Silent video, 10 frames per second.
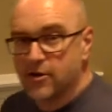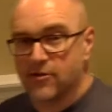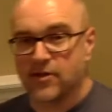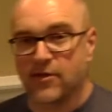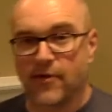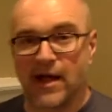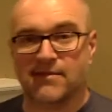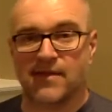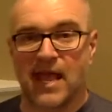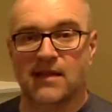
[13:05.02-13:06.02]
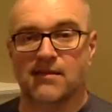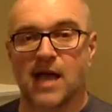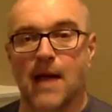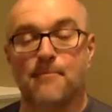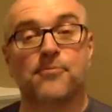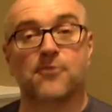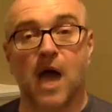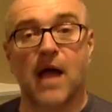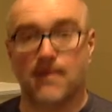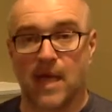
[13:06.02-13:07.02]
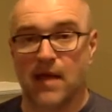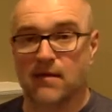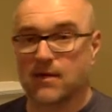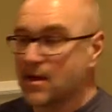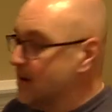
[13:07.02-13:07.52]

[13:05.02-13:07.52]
you see there. That's the enzyme primase